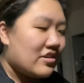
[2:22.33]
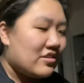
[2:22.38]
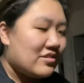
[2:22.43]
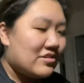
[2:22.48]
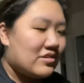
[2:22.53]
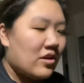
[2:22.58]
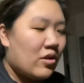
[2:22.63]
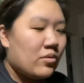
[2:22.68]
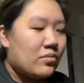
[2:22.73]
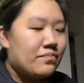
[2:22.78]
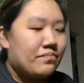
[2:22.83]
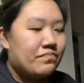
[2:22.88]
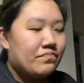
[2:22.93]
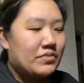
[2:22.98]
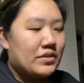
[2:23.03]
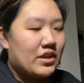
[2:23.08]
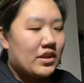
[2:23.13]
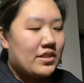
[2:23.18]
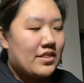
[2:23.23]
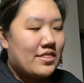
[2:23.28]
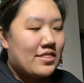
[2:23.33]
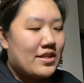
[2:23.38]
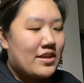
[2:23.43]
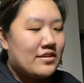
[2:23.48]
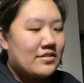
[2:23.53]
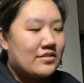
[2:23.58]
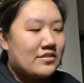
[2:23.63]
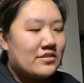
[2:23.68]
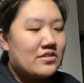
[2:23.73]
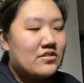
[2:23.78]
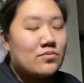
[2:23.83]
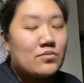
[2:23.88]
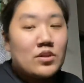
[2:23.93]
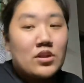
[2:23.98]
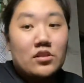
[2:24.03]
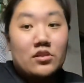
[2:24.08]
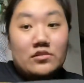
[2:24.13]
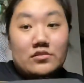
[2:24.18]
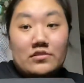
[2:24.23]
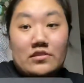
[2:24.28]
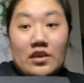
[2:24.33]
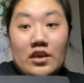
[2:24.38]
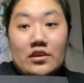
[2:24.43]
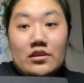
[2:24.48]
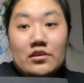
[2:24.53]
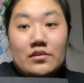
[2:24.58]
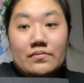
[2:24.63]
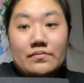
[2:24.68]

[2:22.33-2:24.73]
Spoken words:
So this is what it looks like.